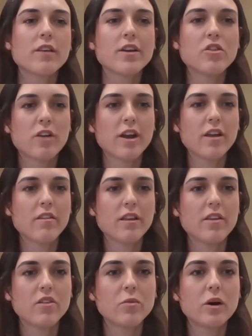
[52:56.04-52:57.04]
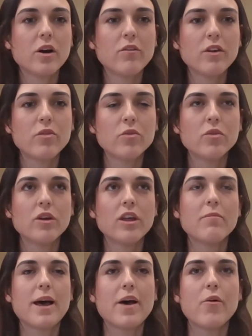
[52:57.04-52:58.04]
would just add, Tracey, is as well, if you're
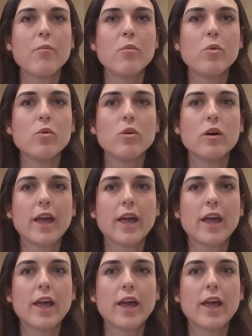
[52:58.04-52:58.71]
talking about more,